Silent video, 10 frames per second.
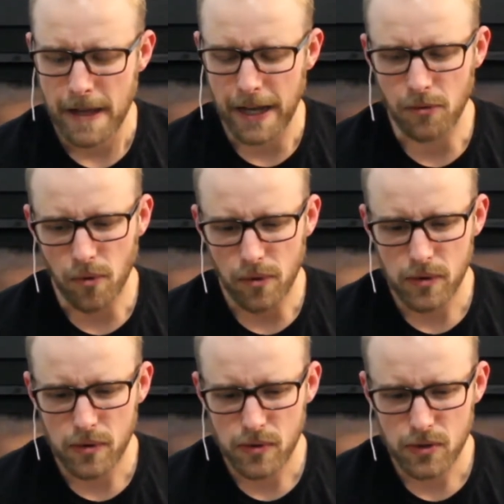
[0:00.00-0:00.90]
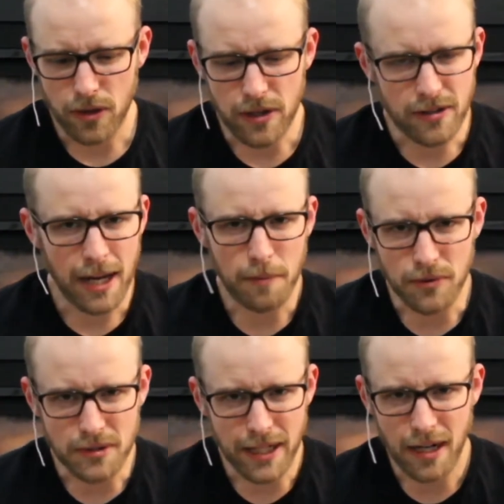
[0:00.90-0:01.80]
And so the
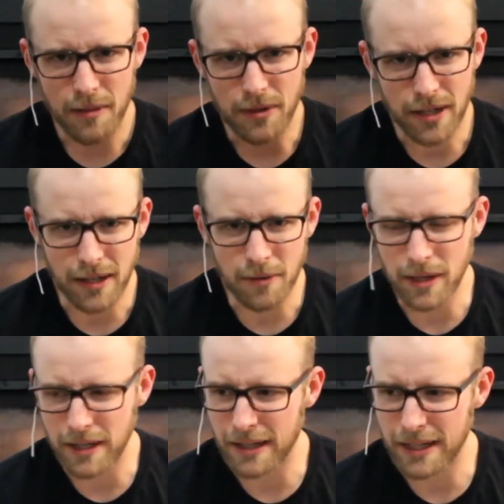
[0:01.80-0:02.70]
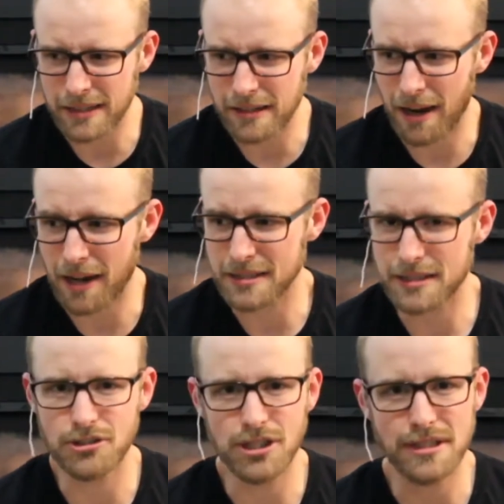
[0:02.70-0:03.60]
disciples, they come to Him and they ask
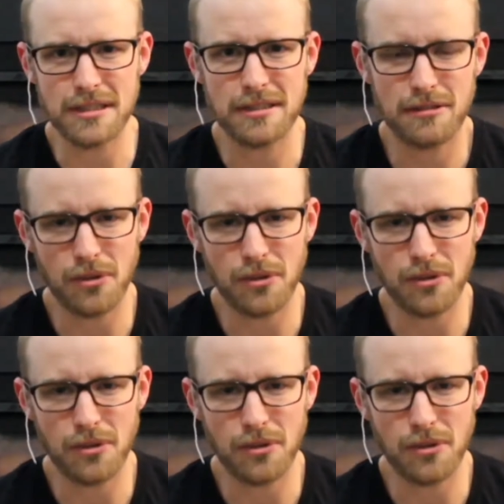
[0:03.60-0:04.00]
Jesus,